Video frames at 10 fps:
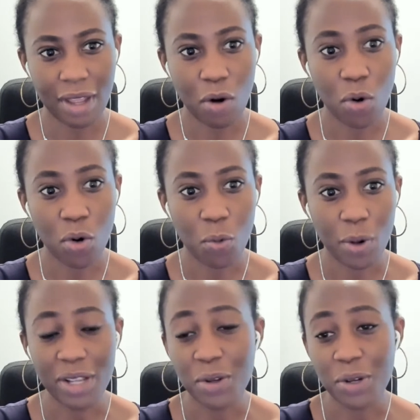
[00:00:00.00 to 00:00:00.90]
or
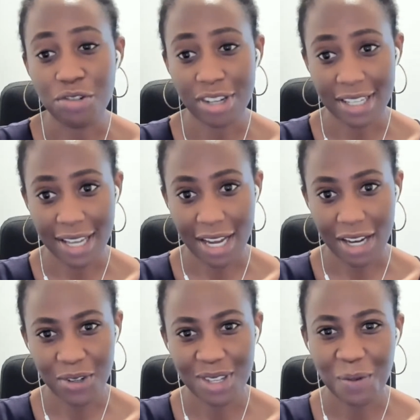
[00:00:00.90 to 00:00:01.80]
when doing
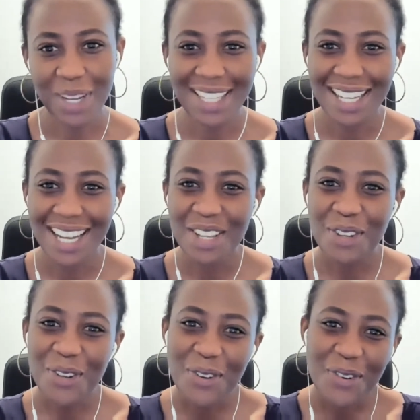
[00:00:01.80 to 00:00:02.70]
transactions with
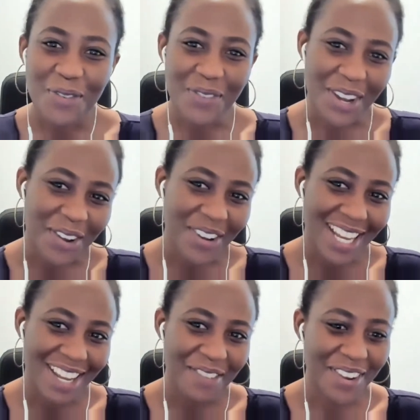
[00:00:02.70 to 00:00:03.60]
two
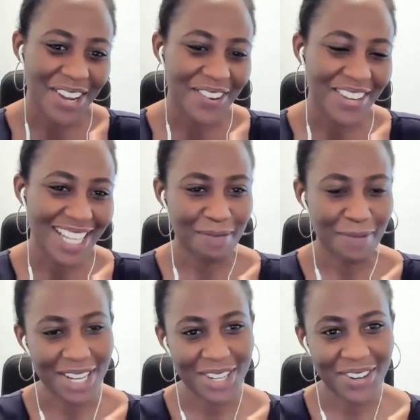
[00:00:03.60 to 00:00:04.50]
very, very
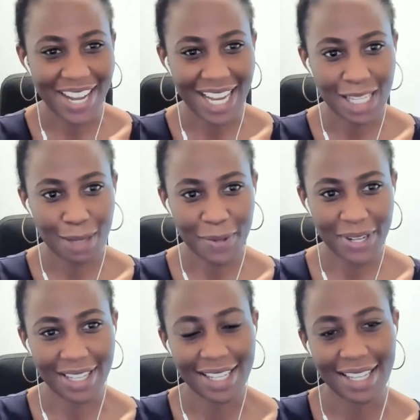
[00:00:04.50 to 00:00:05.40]
special
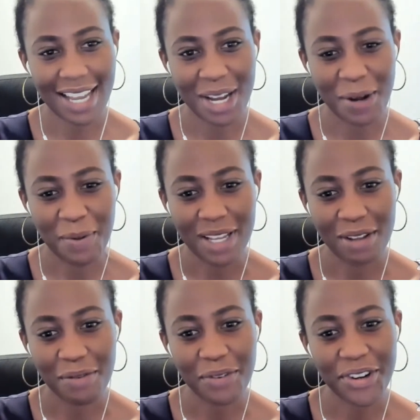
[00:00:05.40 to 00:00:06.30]
experts in the
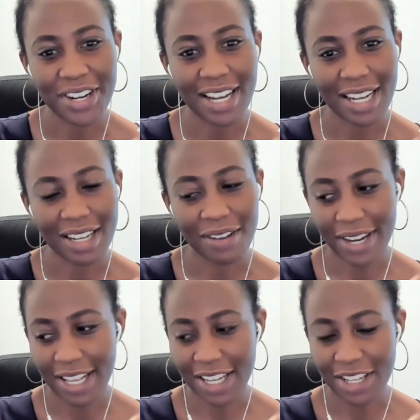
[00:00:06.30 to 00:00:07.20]
fraud and
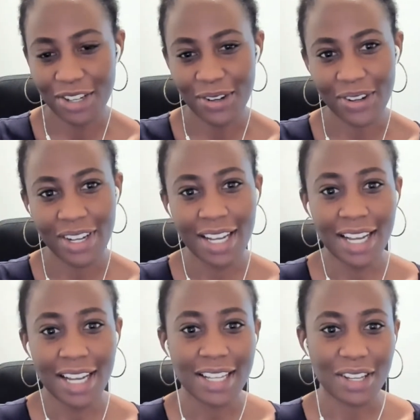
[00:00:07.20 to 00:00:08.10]
financial
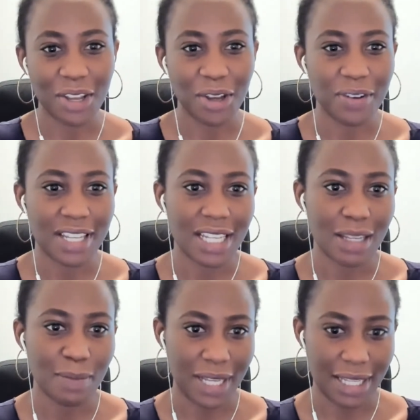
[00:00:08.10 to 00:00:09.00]
security
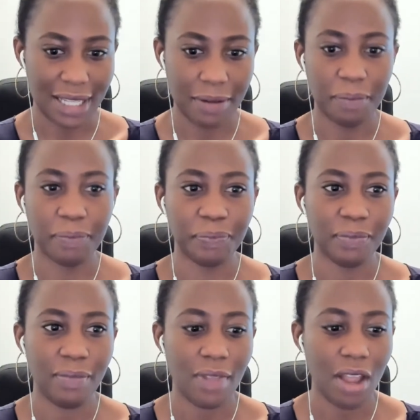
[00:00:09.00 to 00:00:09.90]
space.
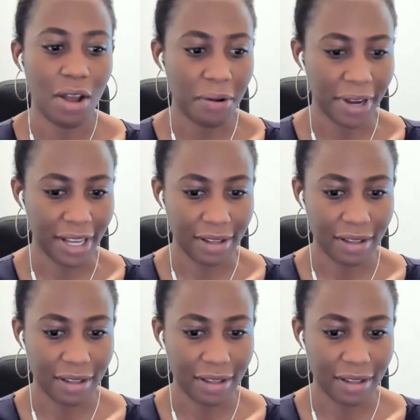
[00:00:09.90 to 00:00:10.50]
All right.